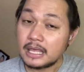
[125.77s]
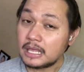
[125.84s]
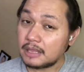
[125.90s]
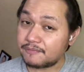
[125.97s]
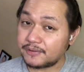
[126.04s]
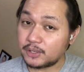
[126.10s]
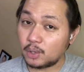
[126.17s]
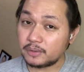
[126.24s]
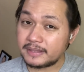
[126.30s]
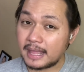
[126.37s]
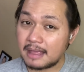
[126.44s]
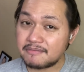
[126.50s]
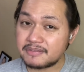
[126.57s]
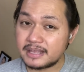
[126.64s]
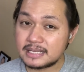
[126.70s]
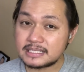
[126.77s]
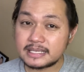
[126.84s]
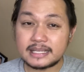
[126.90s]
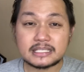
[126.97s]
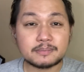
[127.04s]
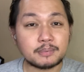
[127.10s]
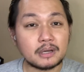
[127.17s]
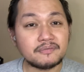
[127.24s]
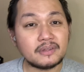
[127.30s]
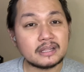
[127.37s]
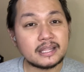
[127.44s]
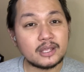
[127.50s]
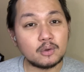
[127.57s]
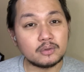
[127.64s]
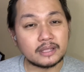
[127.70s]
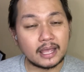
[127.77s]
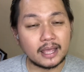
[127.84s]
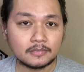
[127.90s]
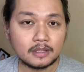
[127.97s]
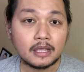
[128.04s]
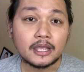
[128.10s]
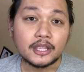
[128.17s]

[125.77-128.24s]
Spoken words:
If you don't have this, it's perfectly okay.